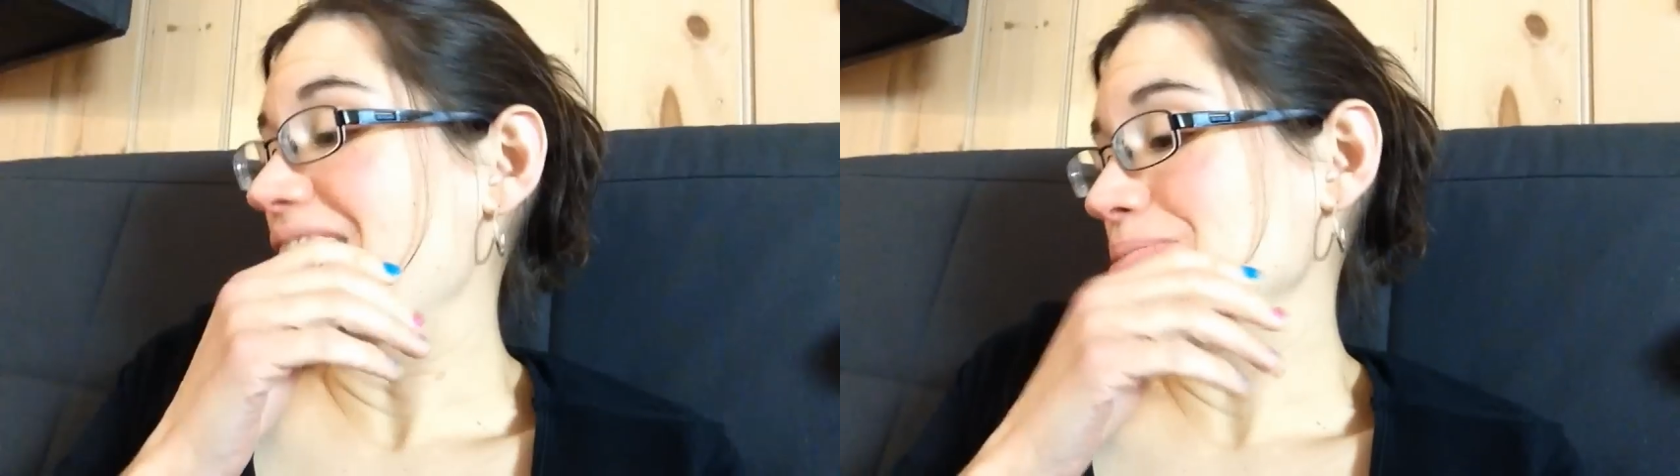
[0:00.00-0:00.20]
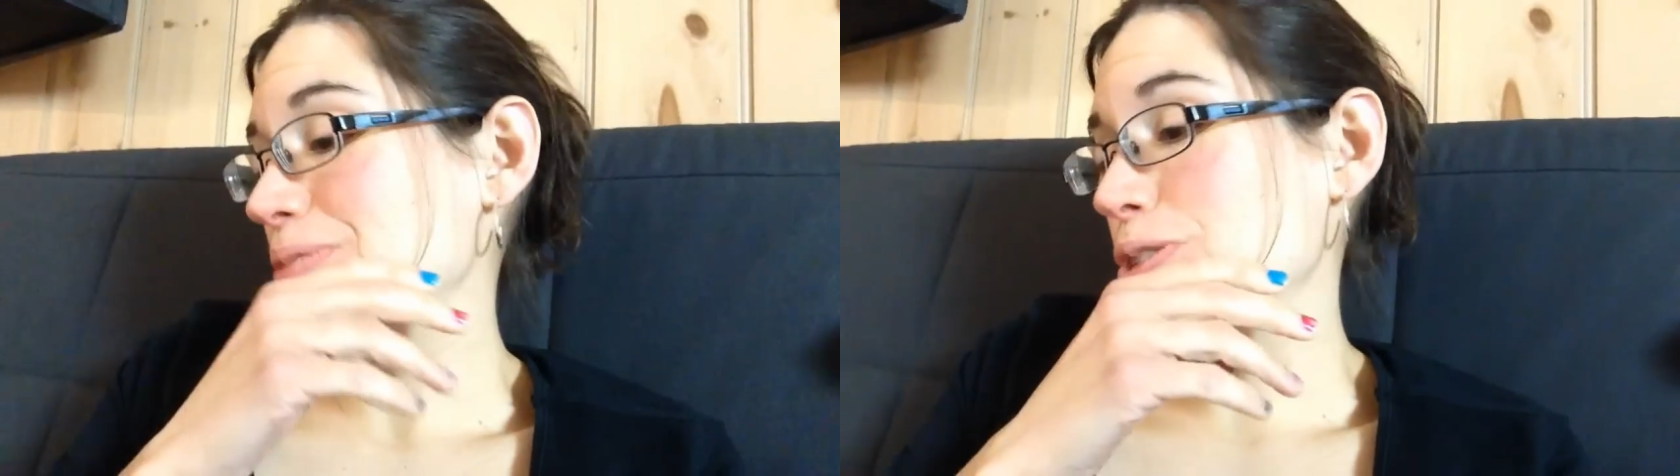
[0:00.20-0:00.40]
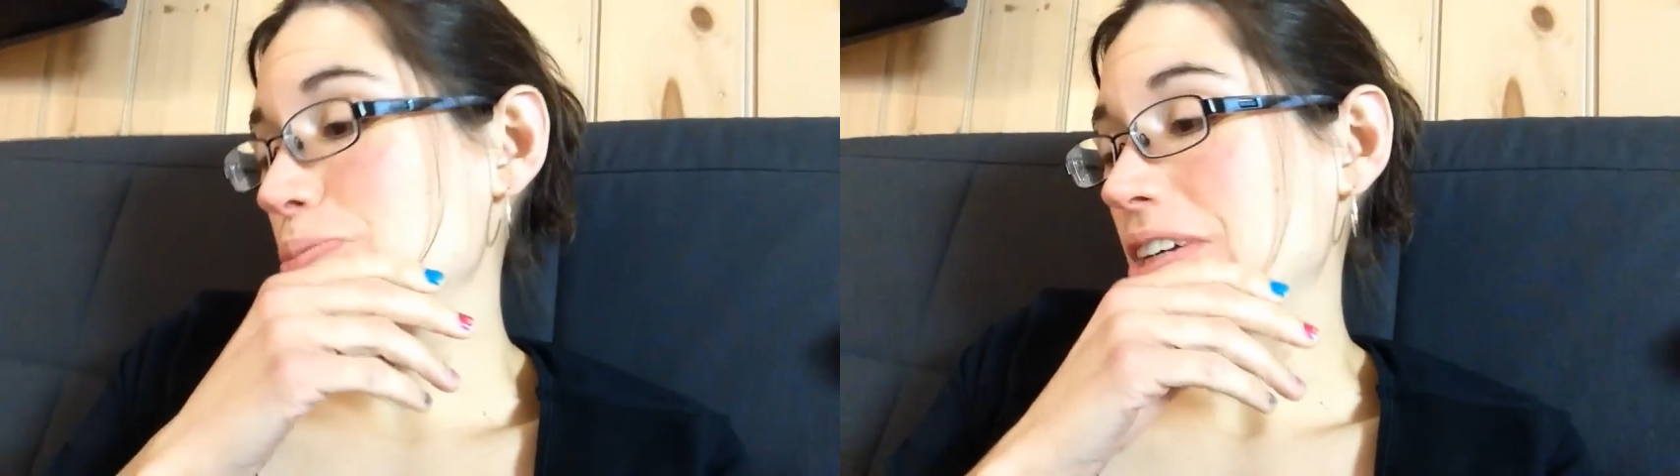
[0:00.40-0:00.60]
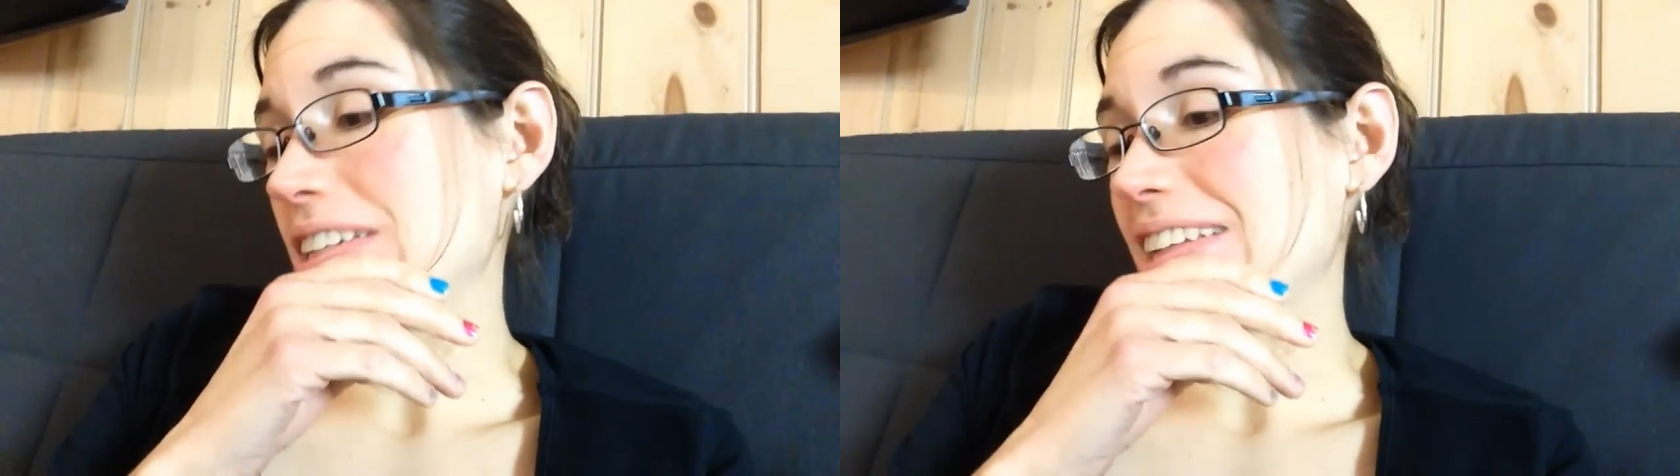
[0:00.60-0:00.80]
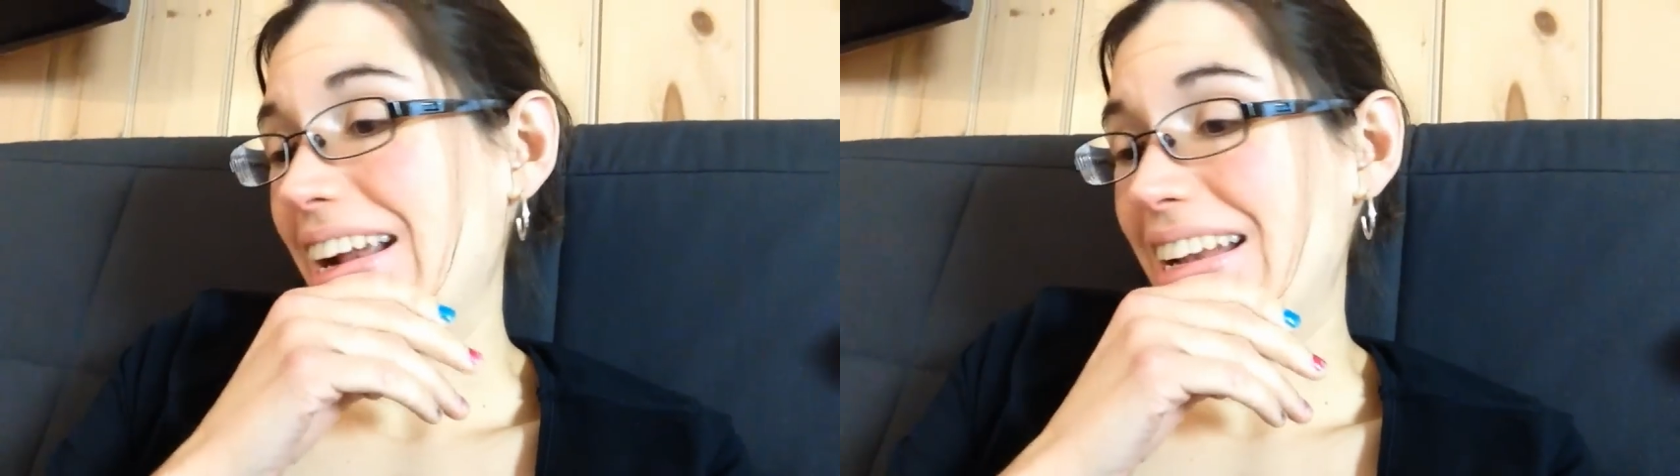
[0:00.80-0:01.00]
I'm super
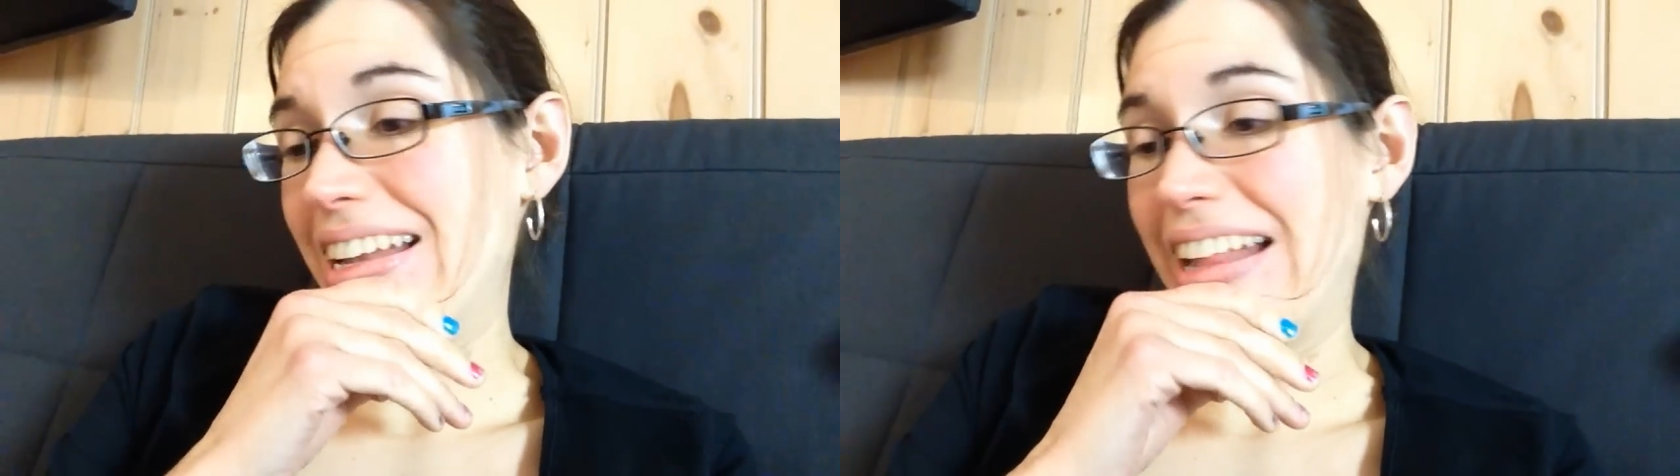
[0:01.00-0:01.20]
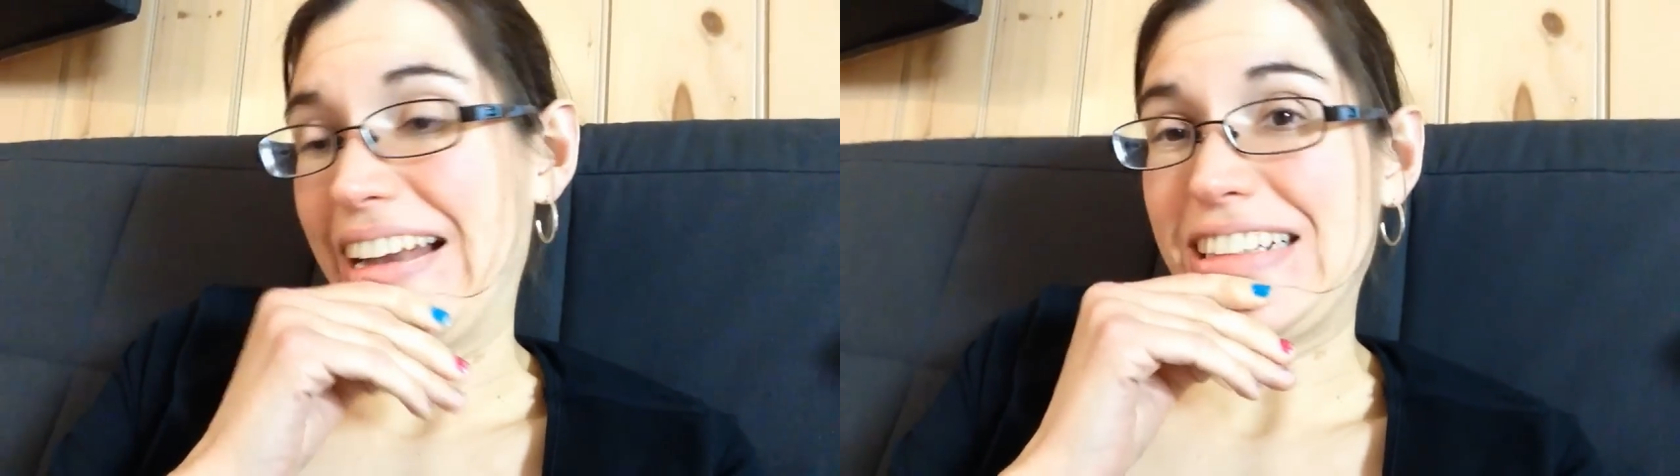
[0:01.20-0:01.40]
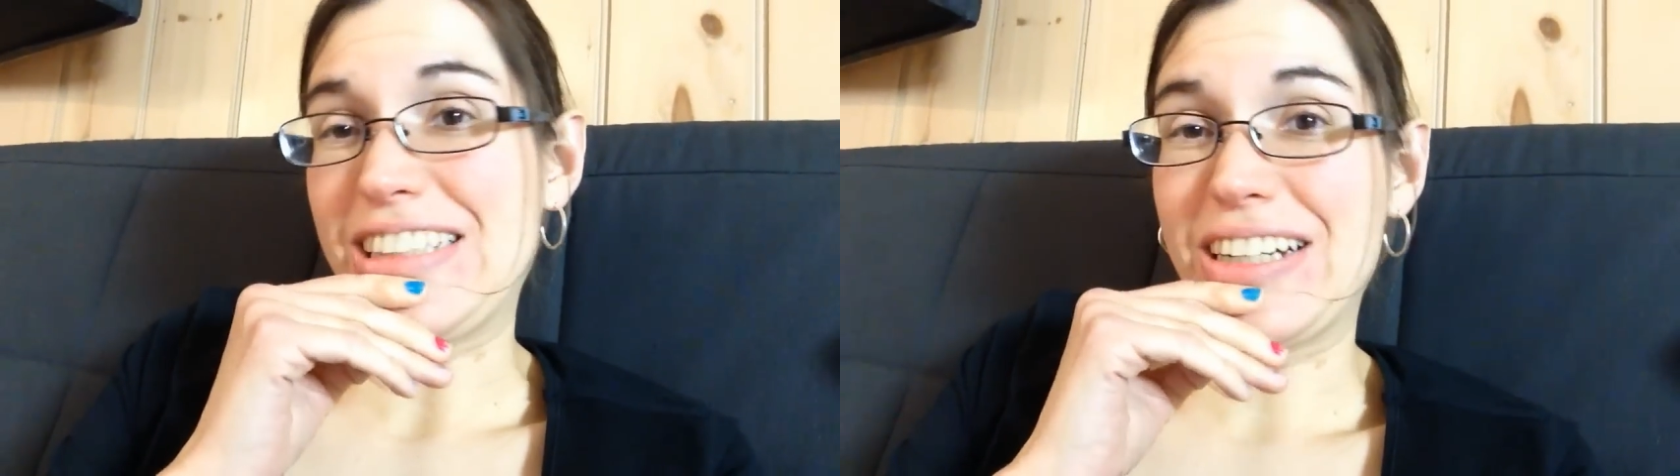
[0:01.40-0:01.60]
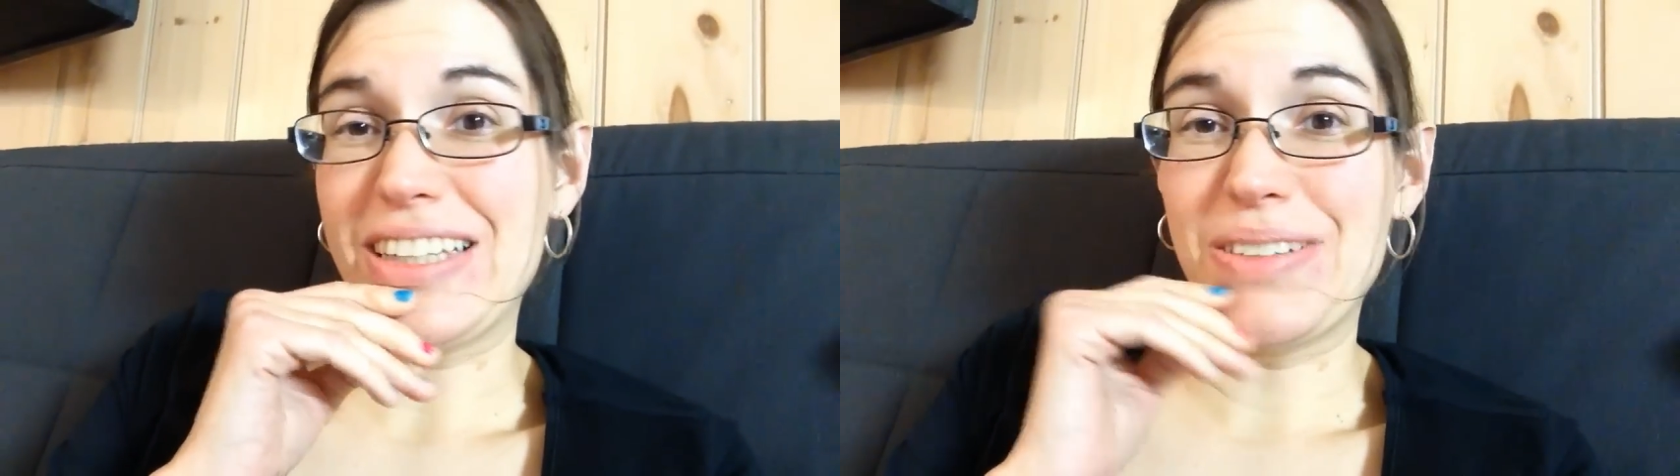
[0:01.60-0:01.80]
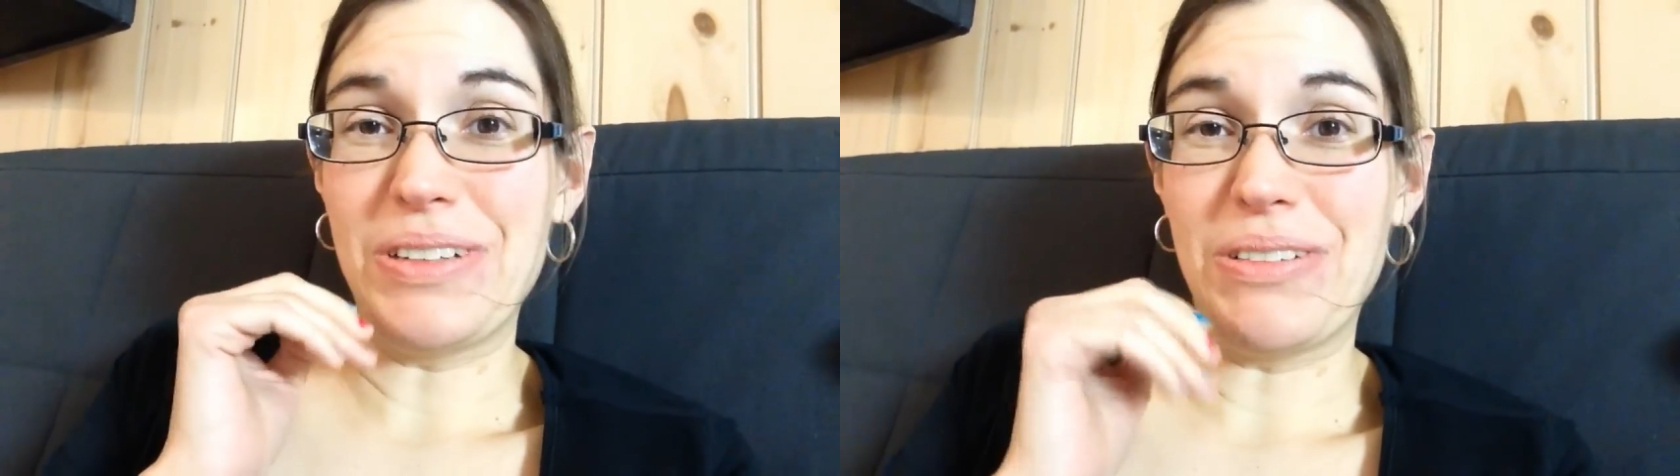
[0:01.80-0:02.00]
excited that I started
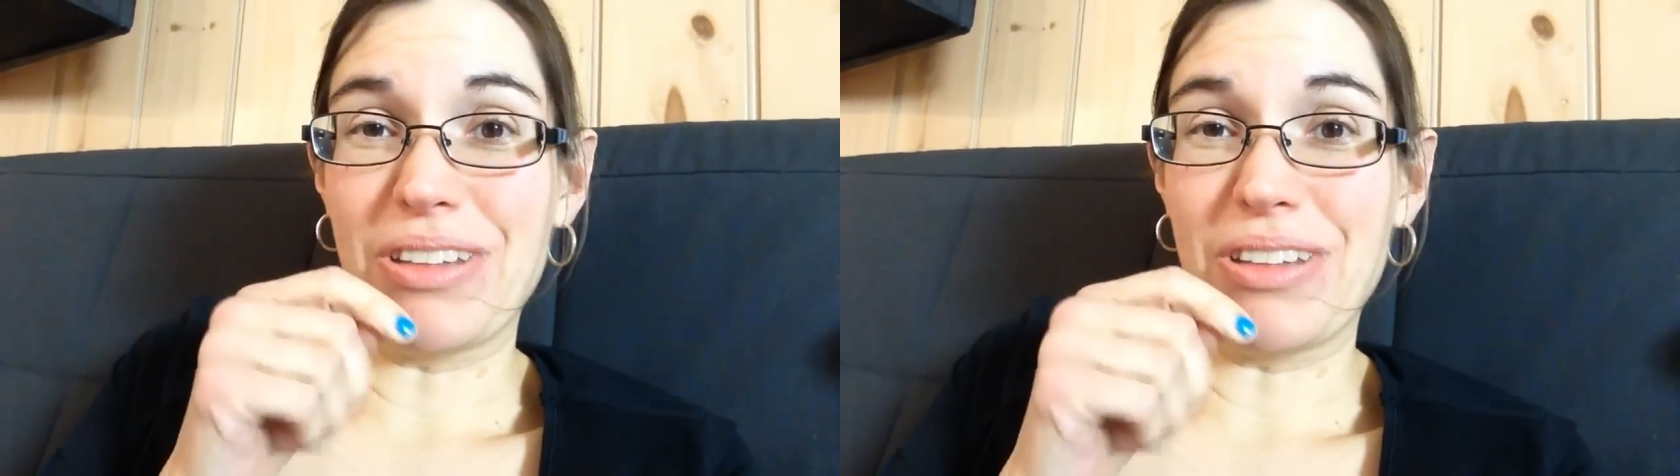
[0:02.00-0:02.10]
the week